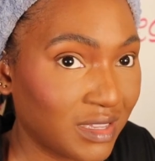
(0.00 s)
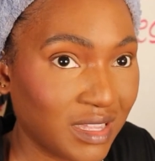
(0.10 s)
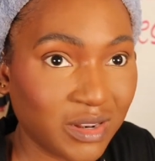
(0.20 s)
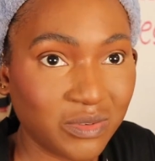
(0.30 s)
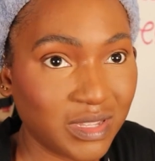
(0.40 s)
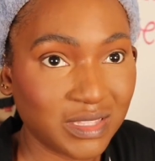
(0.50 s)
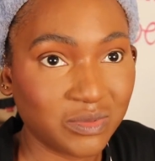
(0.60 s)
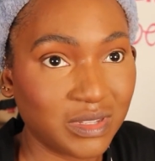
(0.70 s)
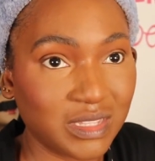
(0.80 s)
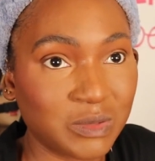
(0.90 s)
I don't like the
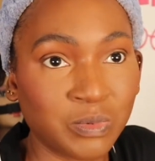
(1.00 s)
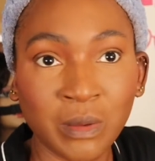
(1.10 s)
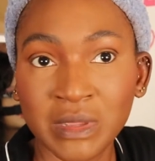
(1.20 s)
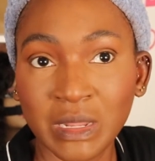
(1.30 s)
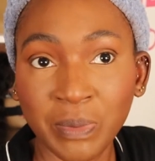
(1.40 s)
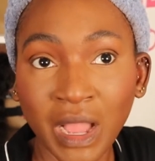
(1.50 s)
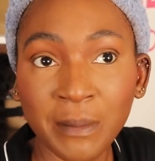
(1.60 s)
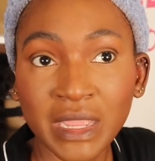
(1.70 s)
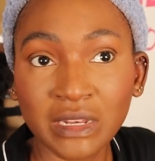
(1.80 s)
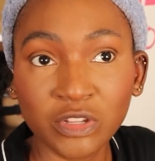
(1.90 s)
way this, I mean, the
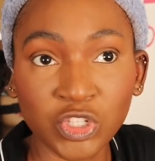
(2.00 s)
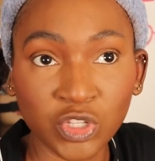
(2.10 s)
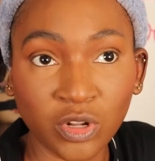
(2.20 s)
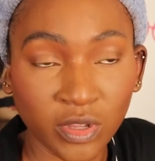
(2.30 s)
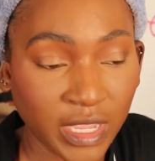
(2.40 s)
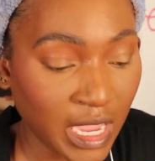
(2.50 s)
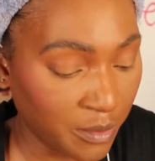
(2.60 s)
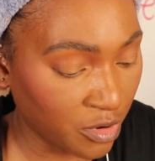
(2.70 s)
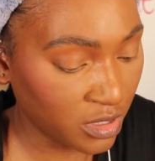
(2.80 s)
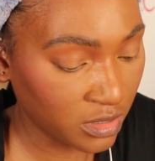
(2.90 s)
pomade looks good on
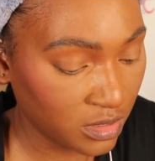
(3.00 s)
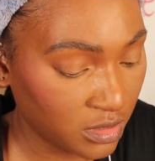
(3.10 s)
camera,